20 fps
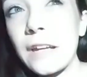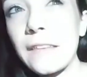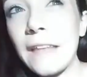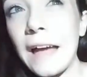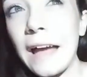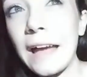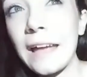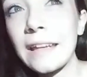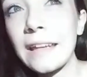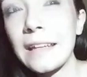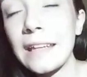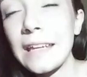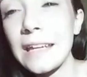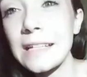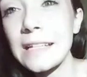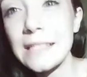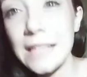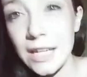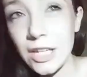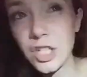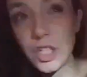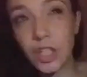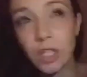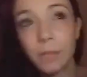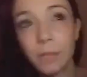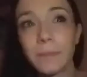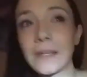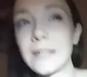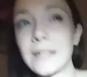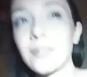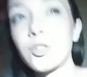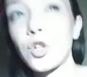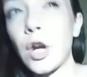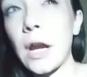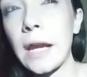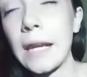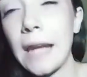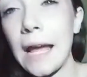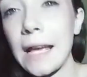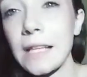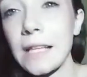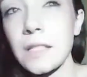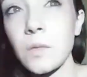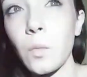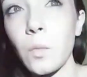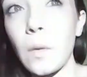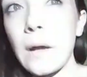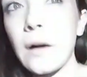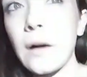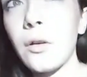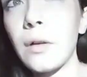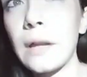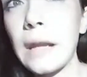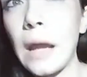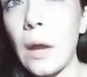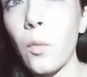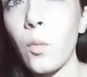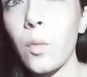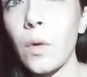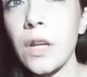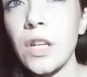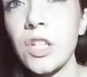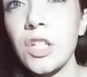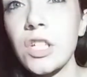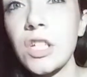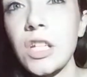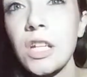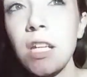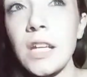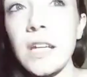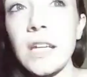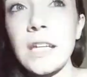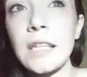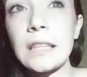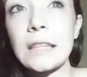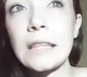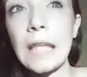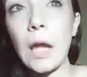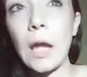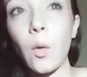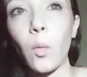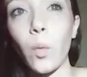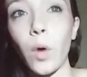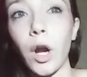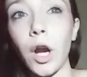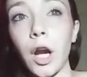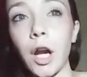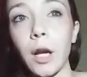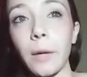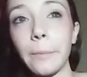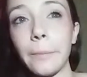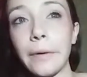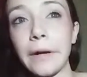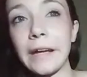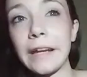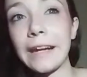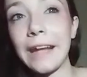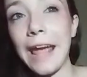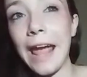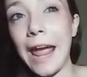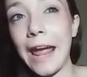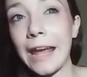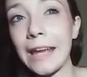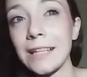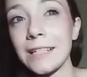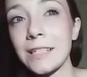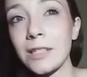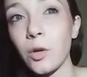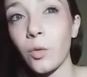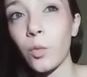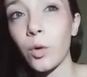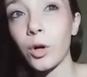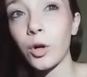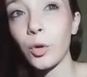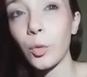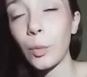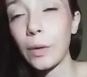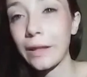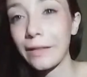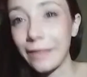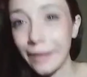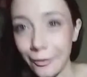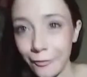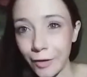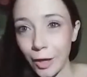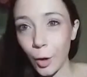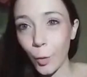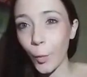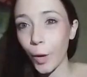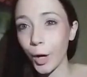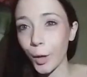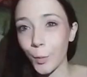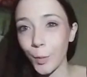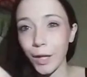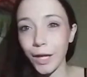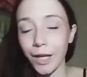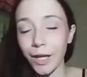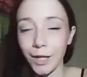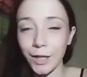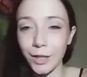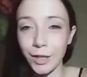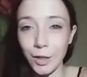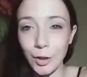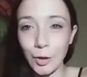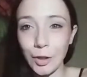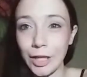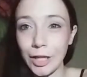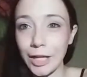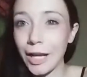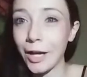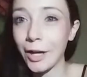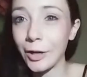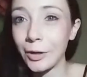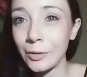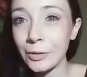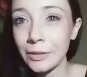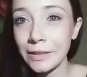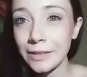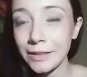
that ESA should be trained as well, and I wish they were. But hey, it's the world we live in. What are we gonna do, you know?